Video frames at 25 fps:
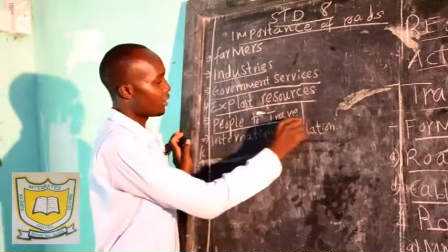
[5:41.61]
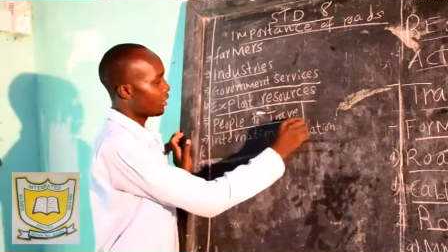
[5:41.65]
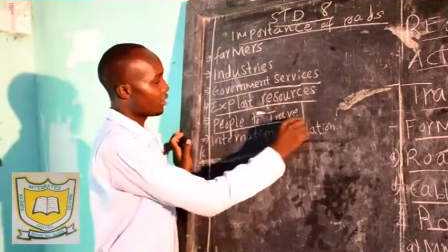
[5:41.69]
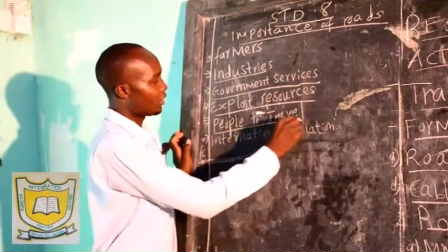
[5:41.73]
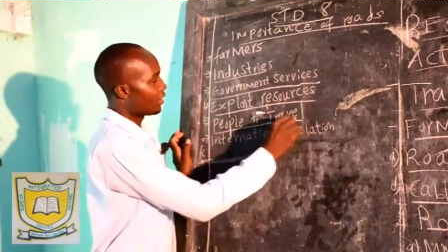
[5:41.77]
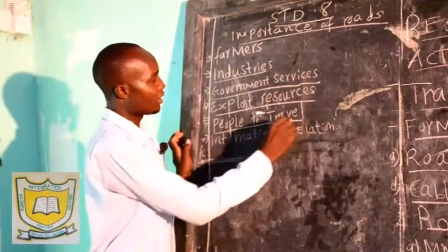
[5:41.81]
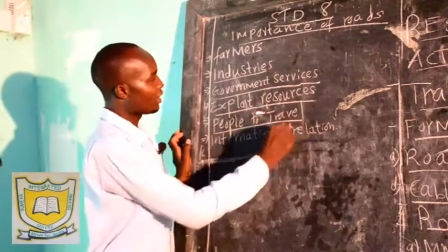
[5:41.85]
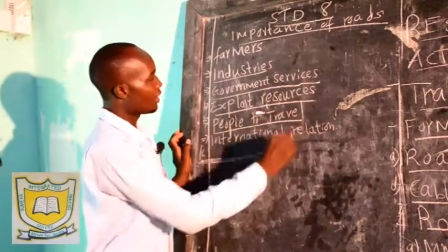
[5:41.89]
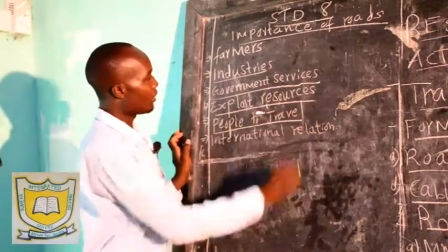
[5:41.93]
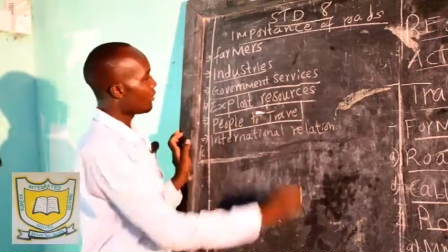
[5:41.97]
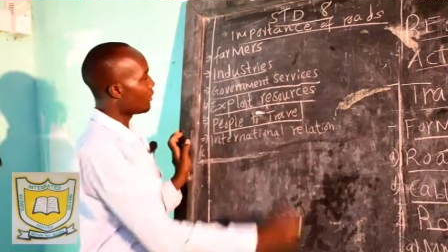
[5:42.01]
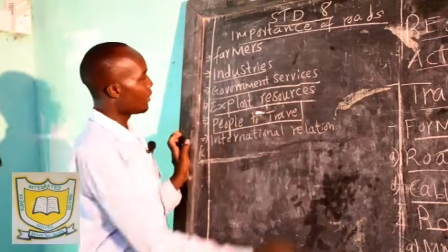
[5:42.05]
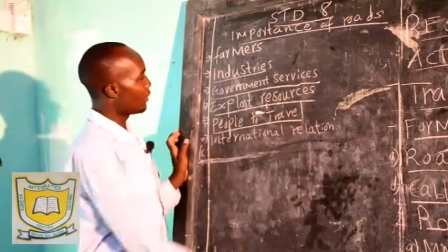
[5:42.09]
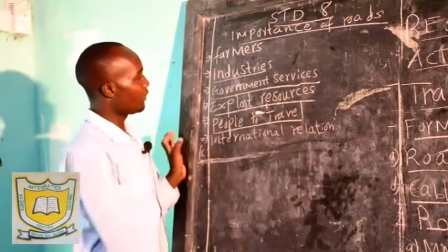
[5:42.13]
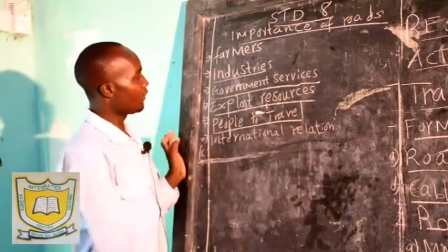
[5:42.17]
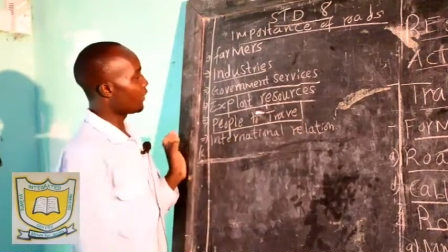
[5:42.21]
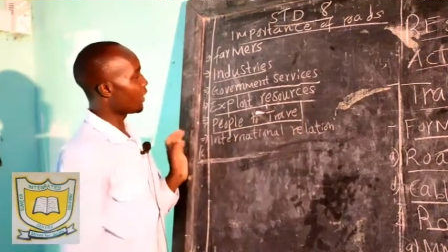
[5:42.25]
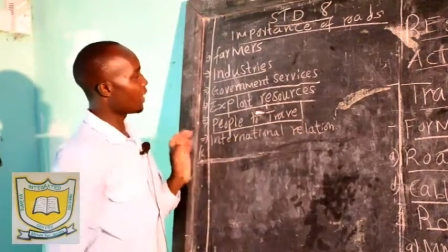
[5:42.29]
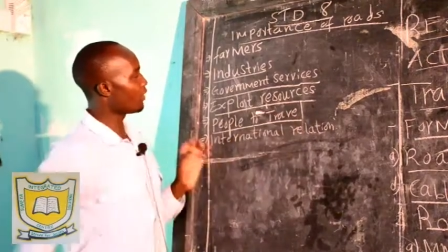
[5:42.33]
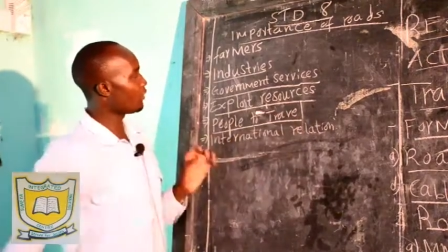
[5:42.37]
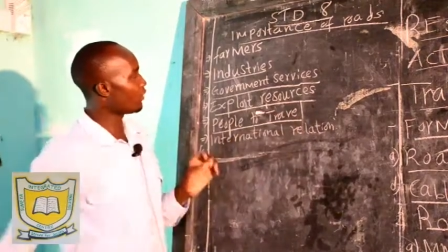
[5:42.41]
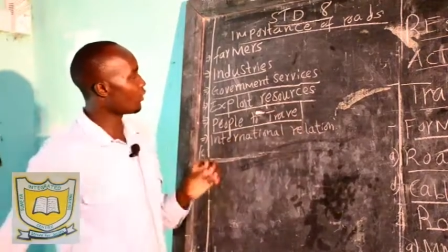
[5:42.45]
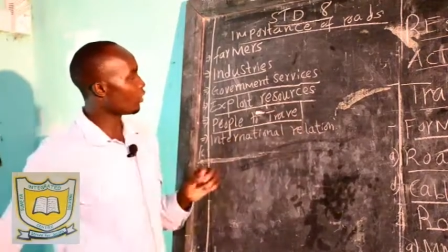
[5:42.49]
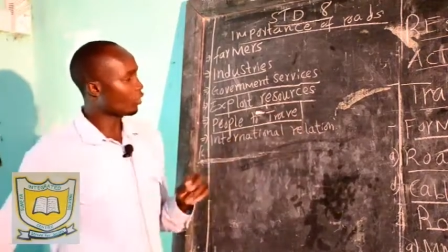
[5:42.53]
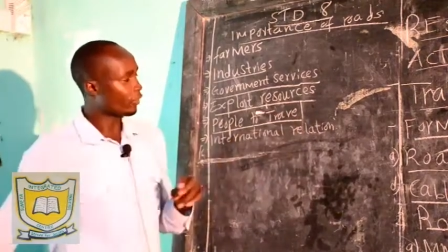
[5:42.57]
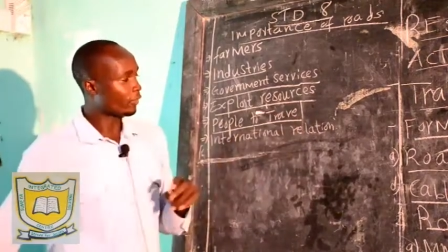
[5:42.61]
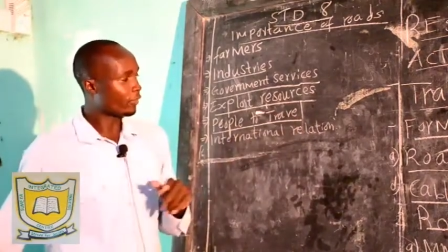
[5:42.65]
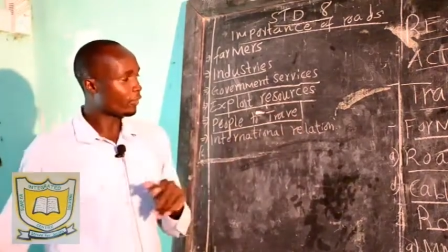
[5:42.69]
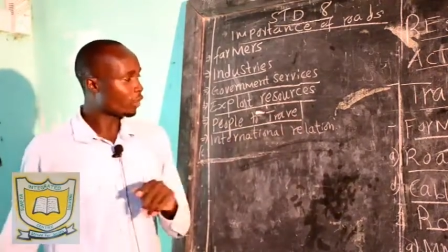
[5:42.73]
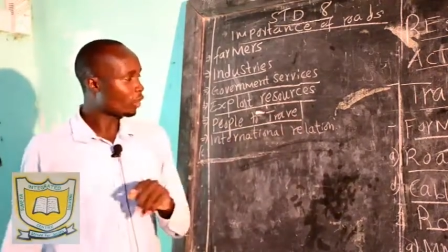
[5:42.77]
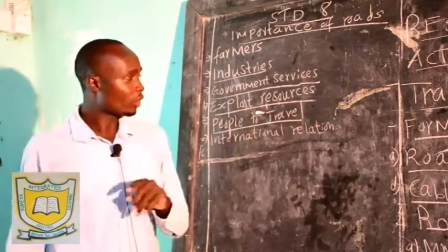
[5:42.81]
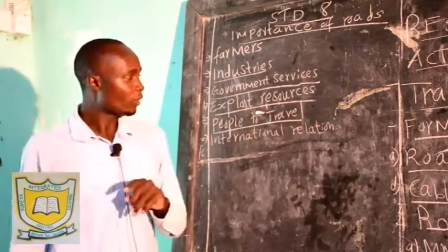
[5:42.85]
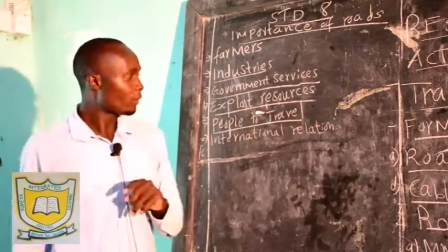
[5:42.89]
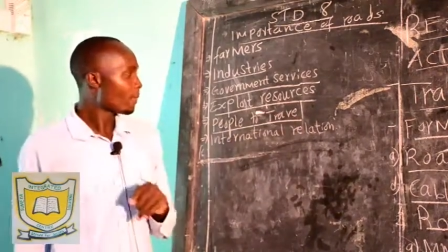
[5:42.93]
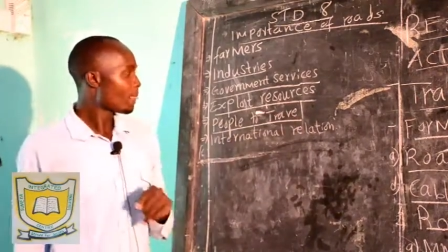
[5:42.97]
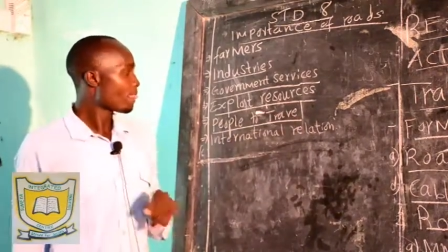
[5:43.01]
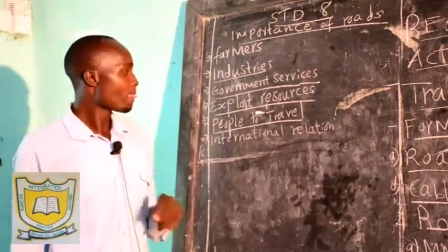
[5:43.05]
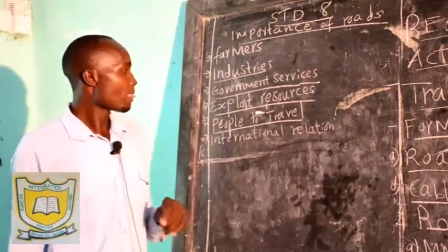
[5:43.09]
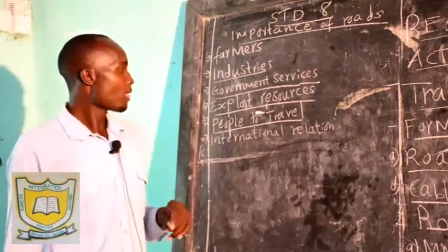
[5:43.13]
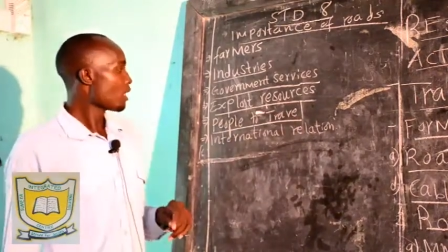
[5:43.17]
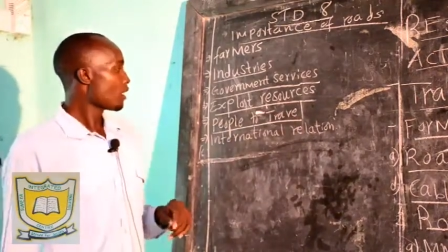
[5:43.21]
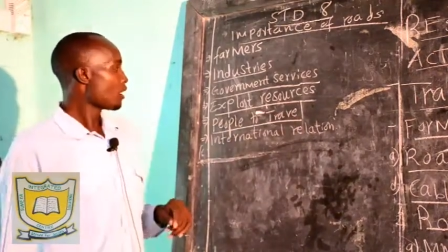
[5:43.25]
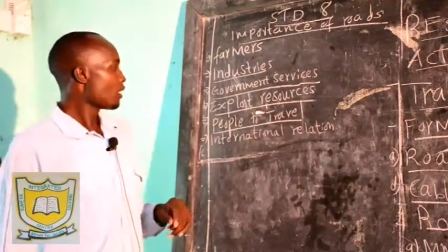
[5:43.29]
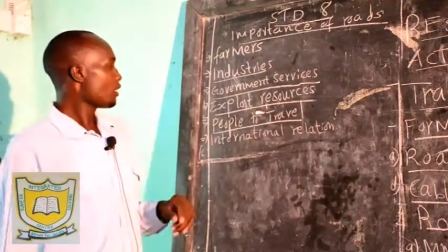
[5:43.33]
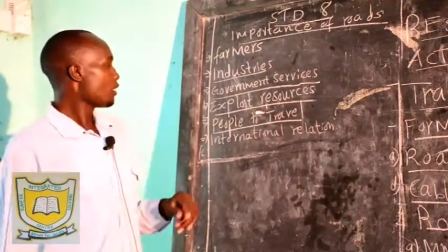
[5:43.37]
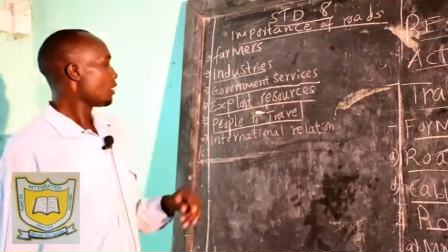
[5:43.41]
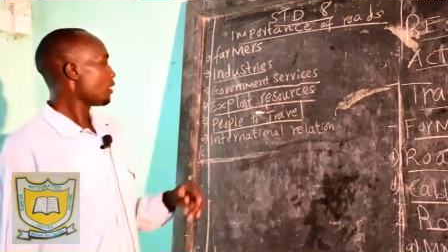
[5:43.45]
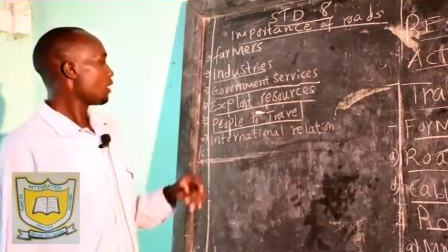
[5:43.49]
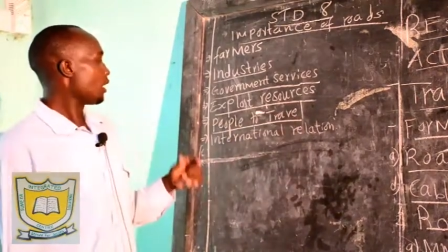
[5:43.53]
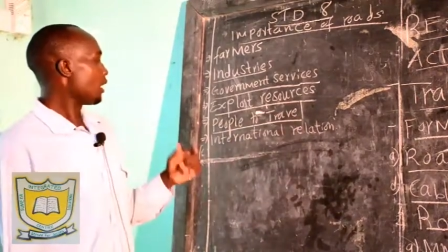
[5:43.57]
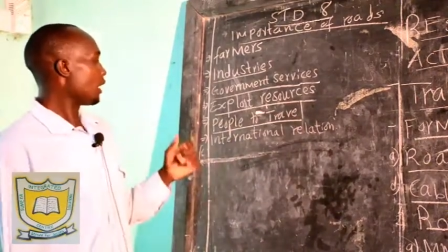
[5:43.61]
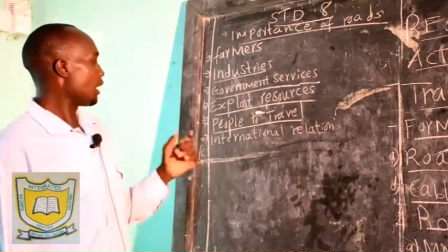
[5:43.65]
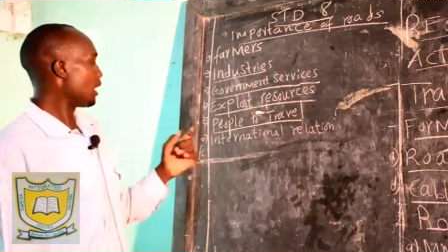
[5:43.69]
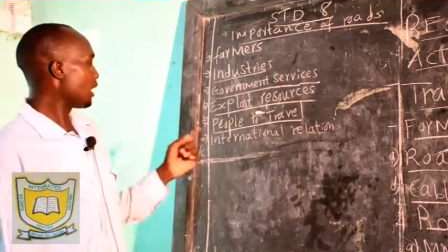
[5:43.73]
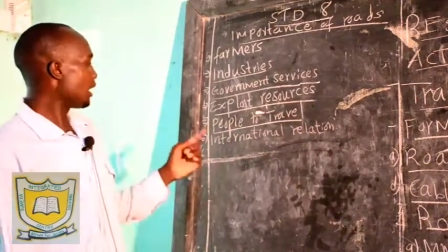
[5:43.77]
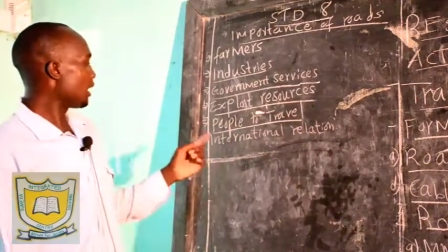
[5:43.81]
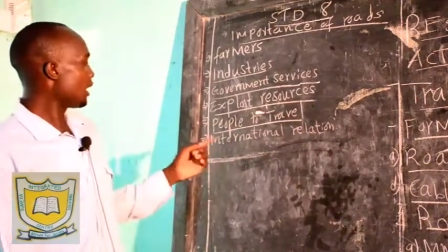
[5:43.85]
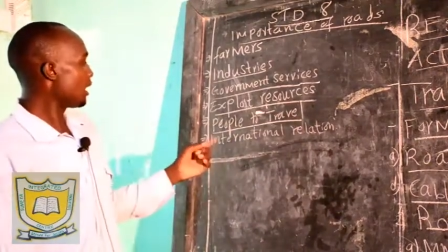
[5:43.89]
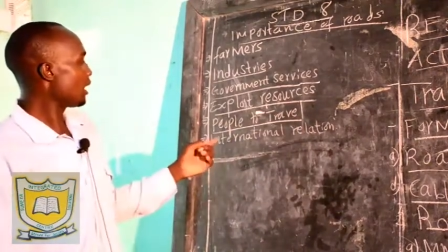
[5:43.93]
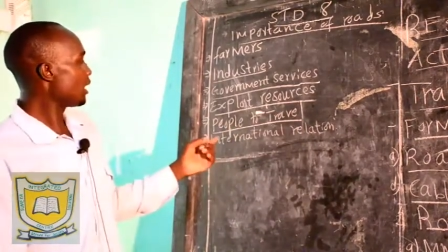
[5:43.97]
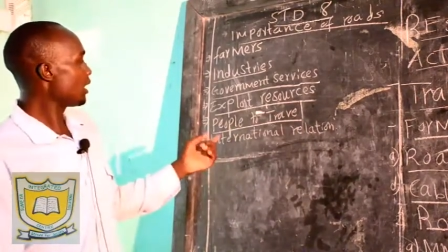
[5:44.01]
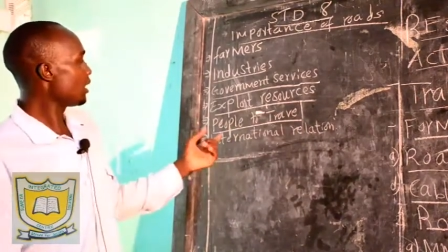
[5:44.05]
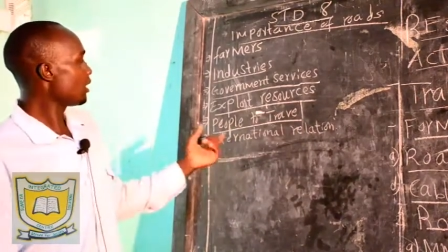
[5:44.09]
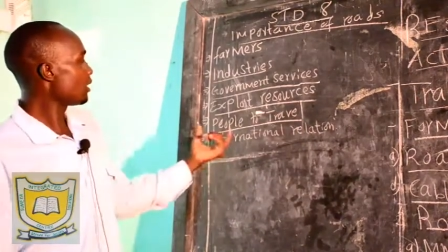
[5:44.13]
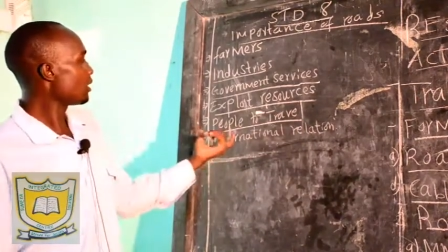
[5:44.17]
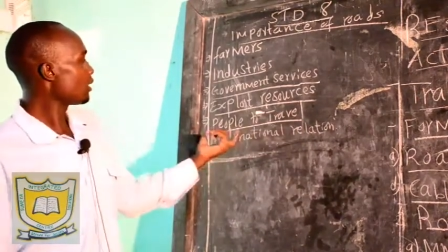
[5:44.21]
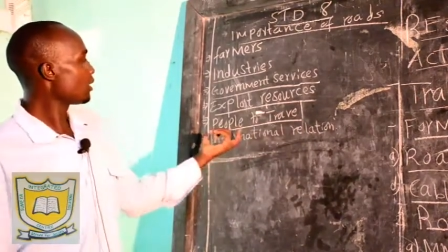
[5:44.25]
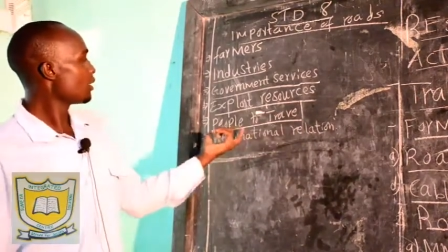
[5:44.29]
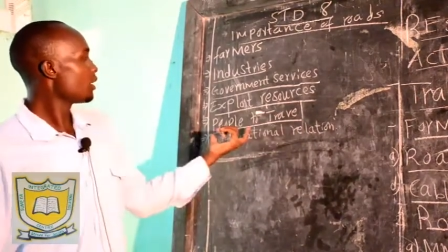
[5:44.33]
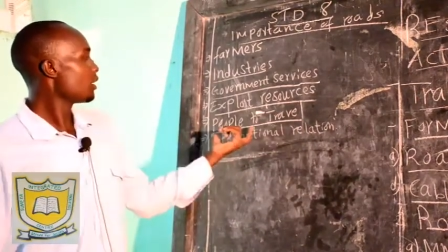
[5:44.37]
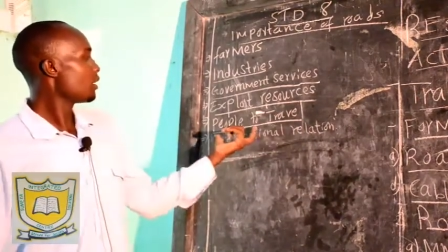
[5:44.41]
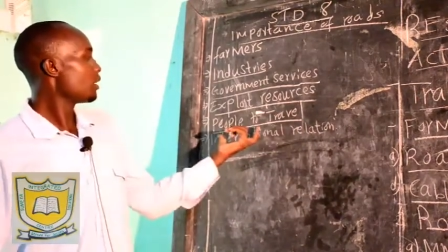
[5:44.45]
think number 5 or 4,